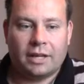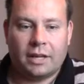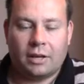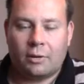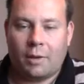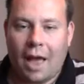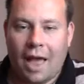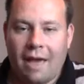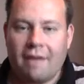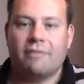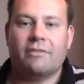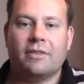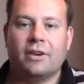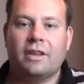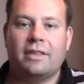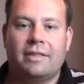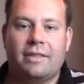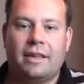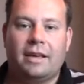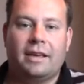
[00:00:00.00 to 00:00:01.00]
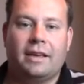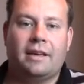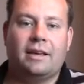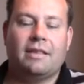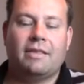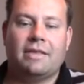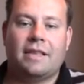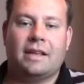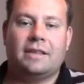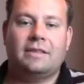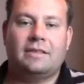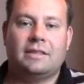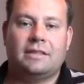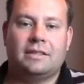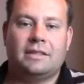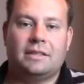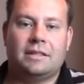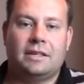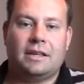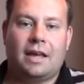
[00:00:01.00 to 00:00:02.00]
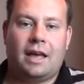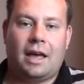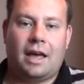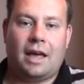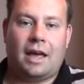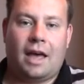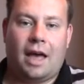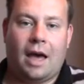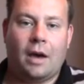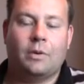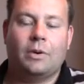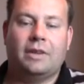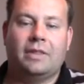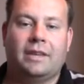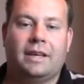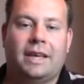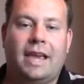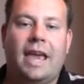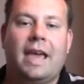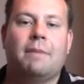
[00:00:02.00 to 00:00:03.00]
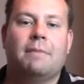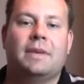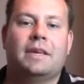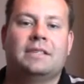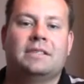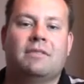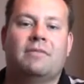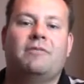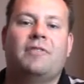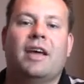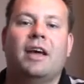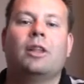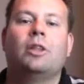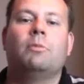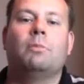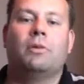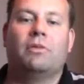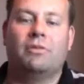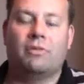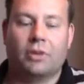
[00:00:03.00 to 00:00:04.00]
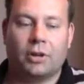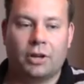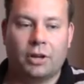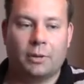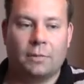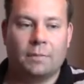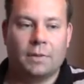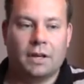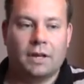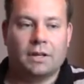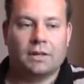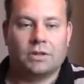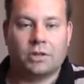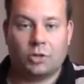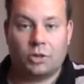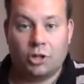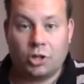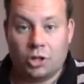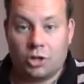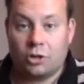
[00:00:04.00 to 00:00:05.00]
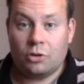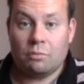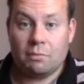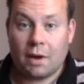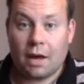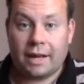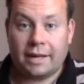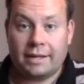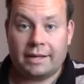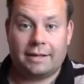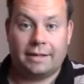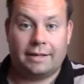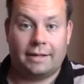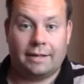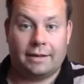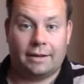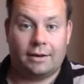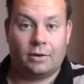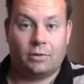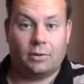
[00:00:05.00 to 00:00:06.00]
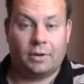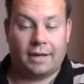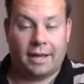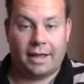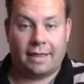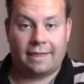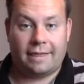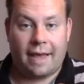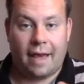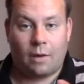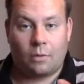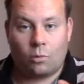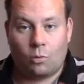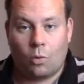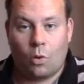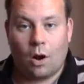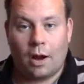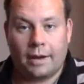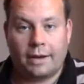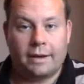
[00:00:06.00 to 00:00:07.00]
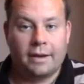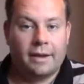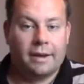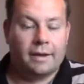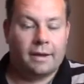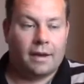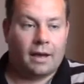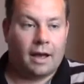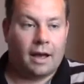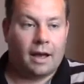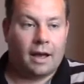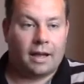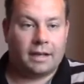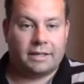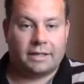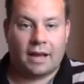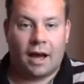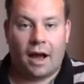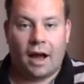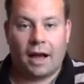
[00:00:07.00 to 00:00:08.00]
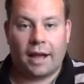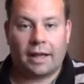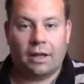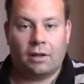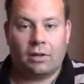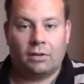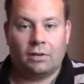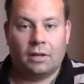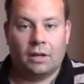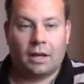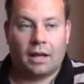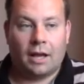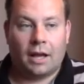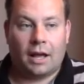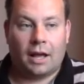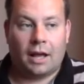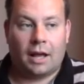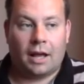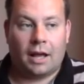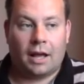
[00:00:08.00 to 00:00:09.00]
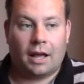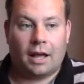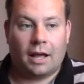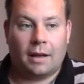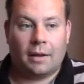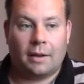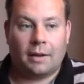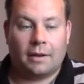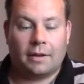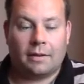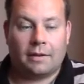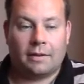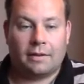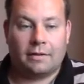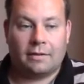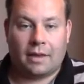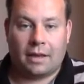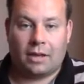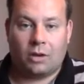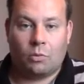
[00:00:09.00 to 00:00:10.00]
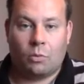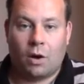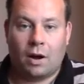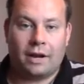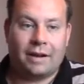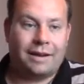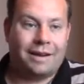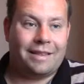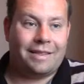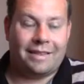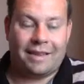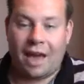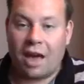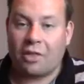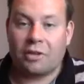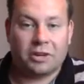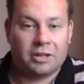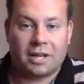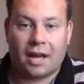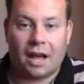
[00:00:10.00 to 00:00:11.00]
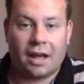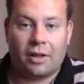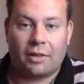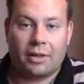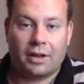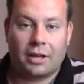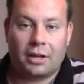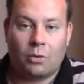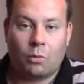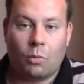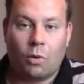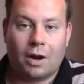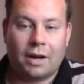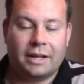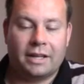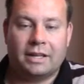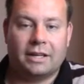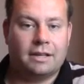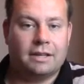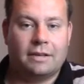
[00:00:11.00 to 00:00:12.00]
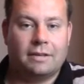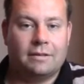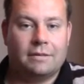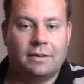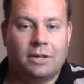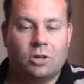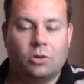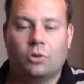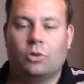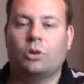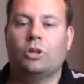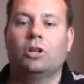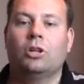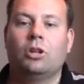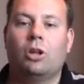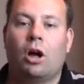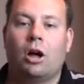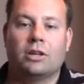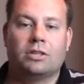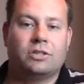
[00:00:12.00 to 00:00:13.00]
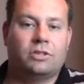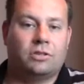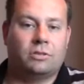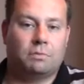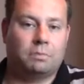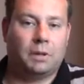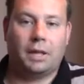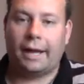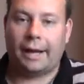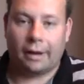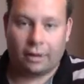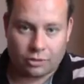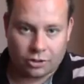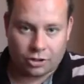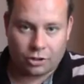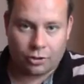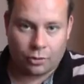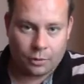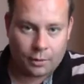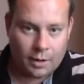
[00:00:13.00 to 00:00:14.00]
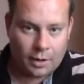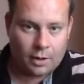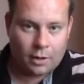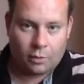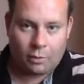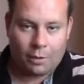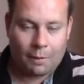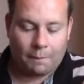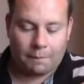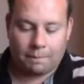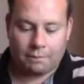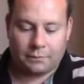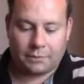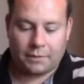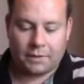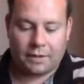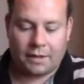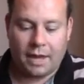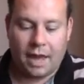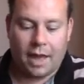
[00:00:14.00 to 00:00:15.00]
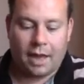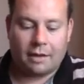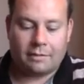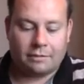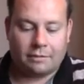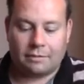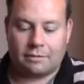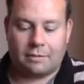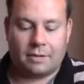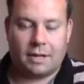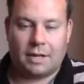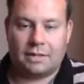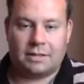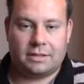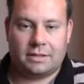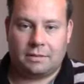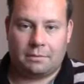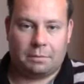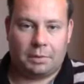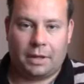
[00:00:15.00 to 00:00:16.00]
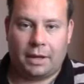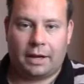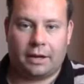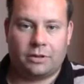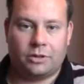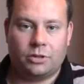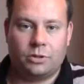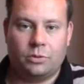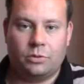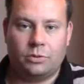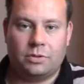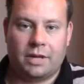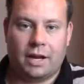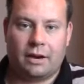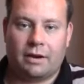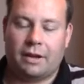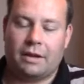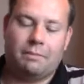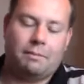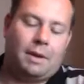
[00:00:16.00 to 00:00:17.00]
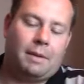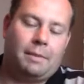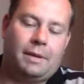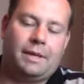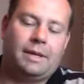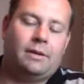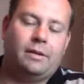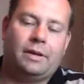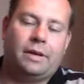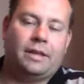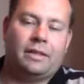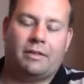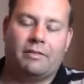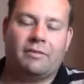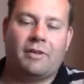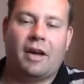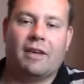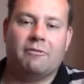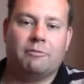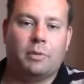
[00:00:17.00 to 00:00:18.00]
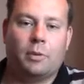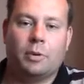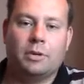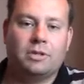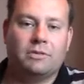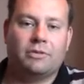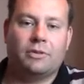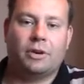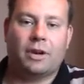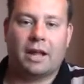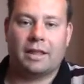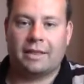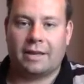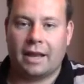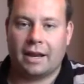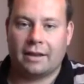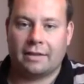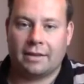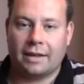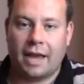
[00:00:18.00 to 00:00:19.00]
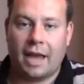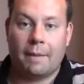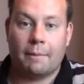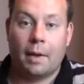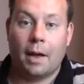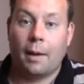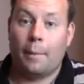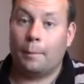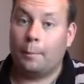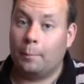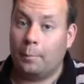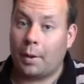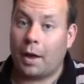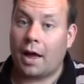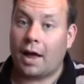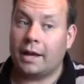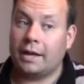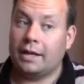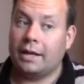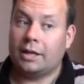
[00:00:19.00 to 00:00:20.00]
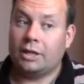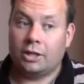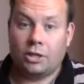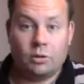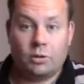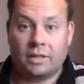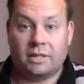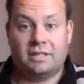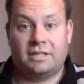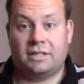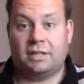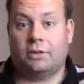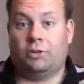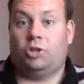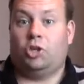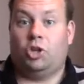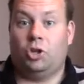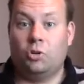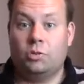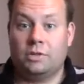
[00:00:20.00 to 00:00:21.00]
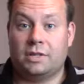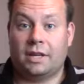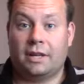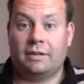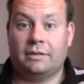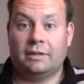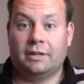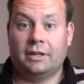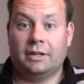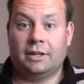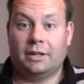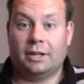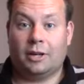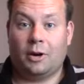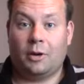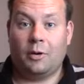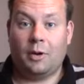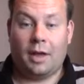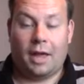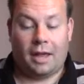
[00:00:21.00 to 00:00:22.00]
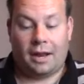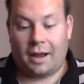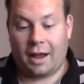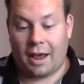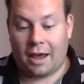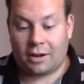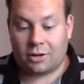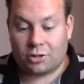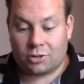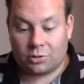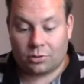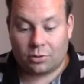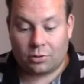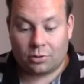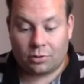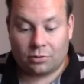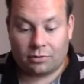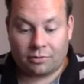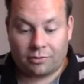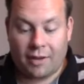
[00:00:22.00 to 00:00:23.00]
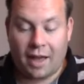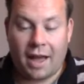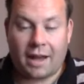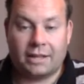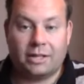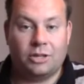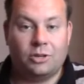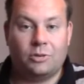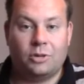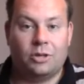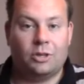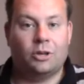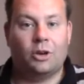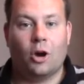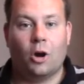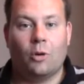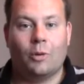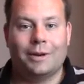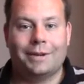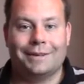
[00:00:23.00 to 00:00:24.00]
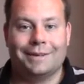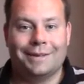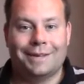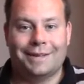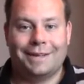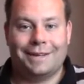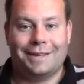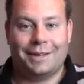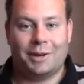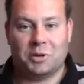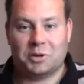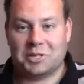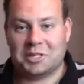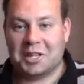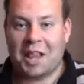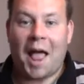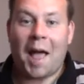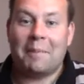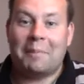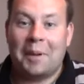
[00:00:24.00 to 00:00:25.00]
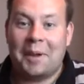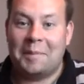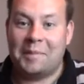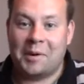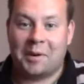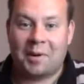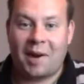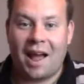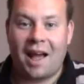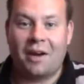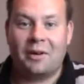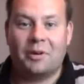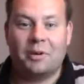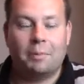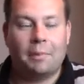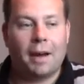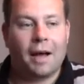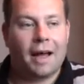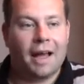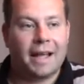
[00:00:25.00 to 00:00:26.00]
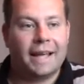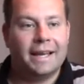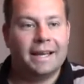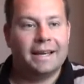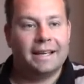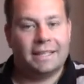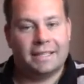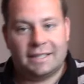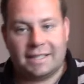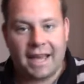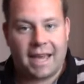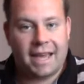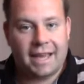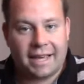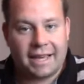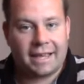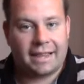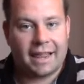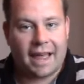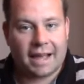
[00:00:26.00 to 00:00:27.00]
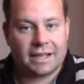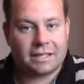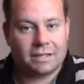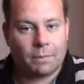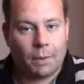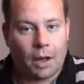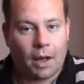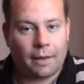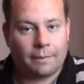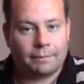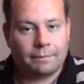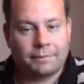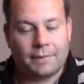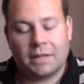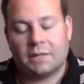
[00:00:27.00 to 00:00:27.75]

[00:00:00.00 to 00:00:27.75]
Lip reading: You know, everything that's out in the game is available for you. So you might, you know, get that one tile that you wanted, and the other tile that you wanted, you know, you lost to player 2. Well, yeah, it's in player 2's area, and maybe he'll get the 5 points for it at the end of the game, but you can still use it, you know? In actual fact, you can go and, you know, slap him around by taking that spot.